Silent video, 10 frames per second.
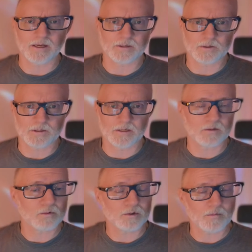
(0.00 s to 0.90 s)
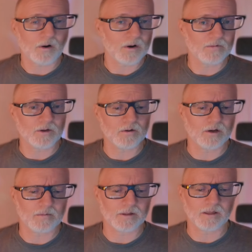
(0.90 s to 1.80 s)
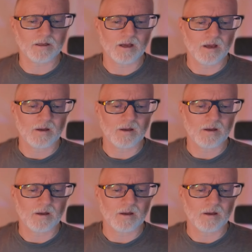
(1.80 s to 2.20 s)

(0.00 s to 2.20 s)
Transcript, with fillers: exercises, which are part of yoga, but the